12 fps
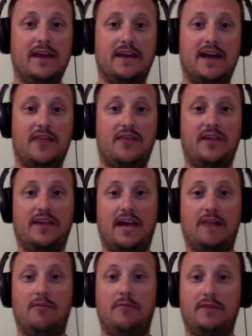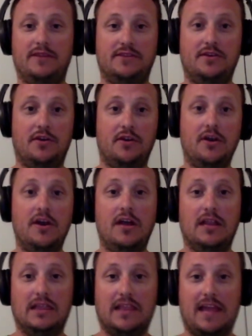and I think Alabama is going to
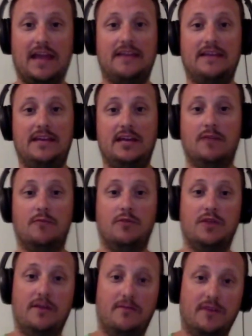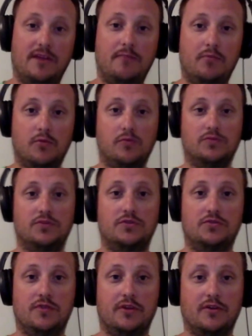land him whenever he pulls the
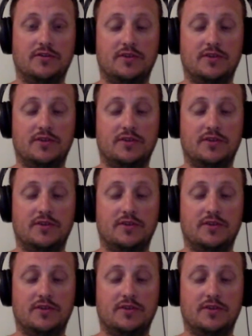trigger.